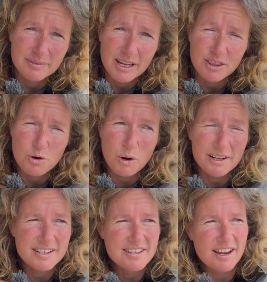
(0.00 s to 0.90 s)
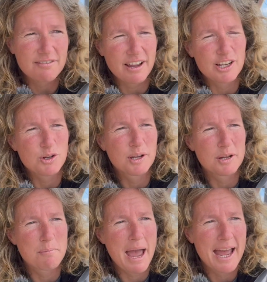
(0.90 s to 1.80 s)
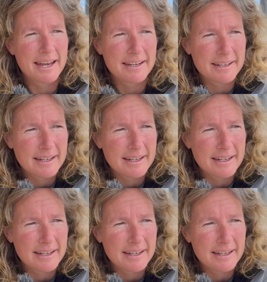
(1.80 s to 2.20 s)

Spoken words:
The qualities I value in a man: